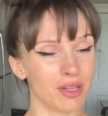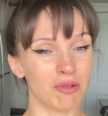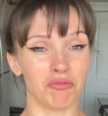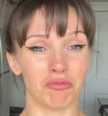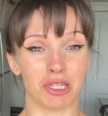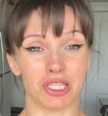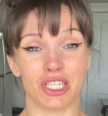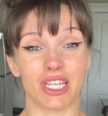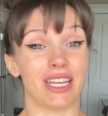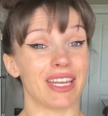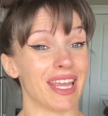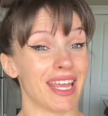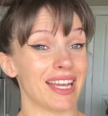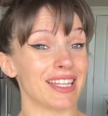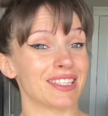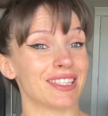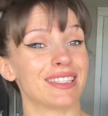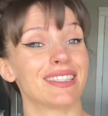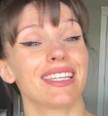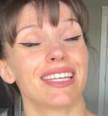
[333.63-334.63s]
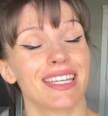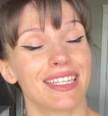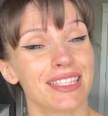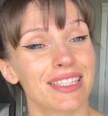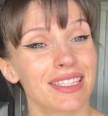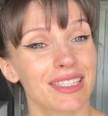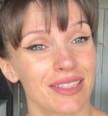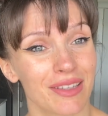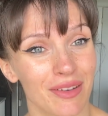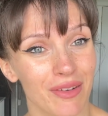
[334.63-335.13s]
which enhances
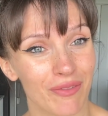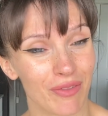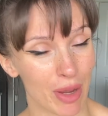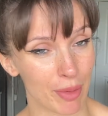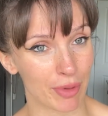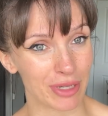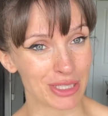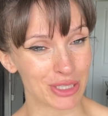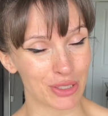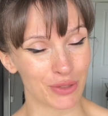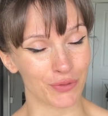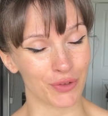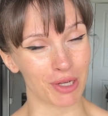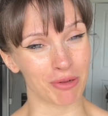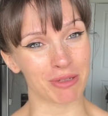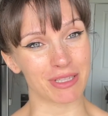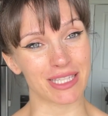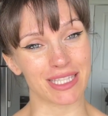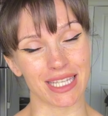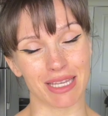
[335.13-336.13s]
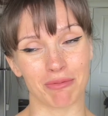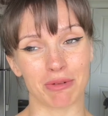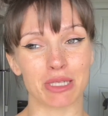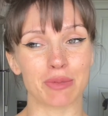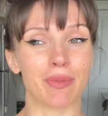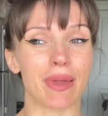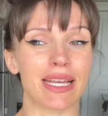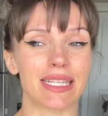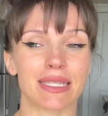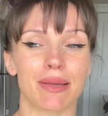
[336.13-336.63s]
its vibrational frequency, which
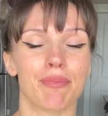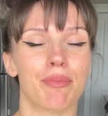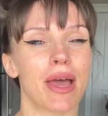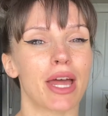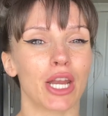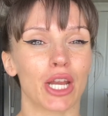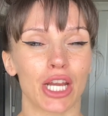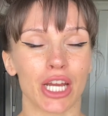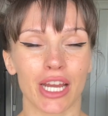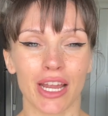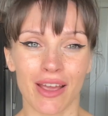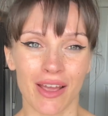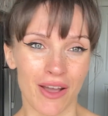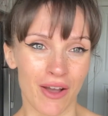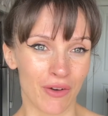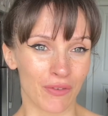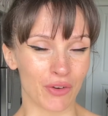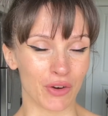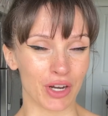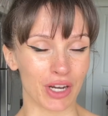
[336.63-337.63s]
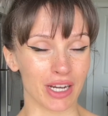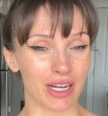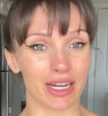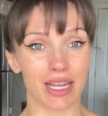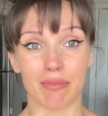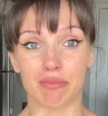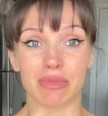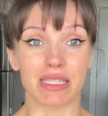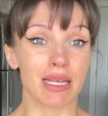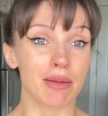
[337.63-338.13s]
makes it better for
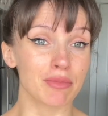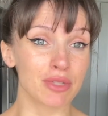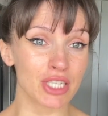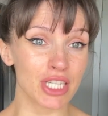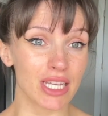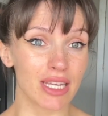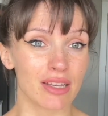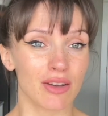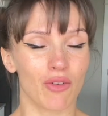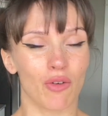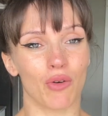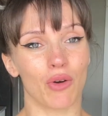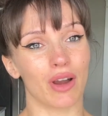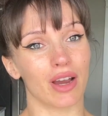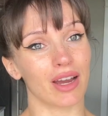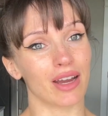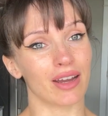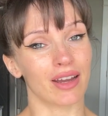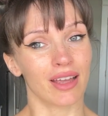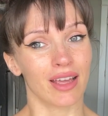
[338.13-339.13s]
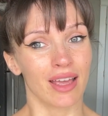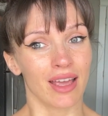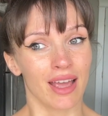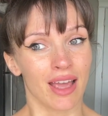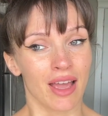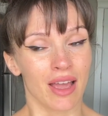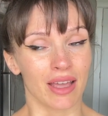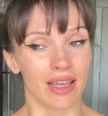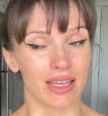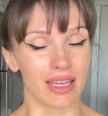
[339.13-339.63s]
consumption or
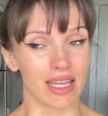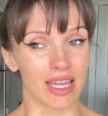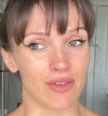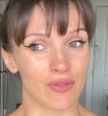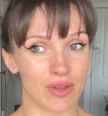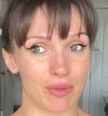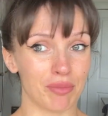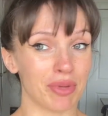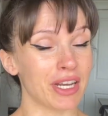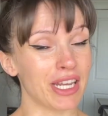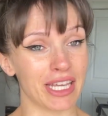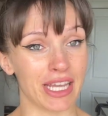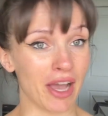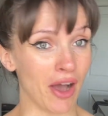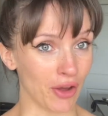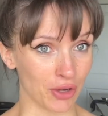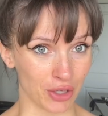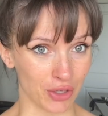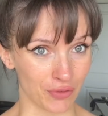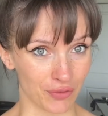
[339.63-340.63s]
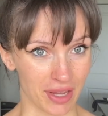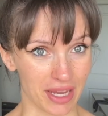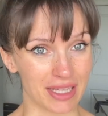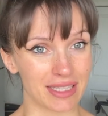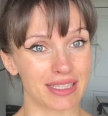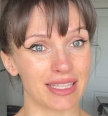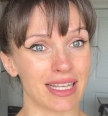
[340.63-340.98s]
even putting it on your face.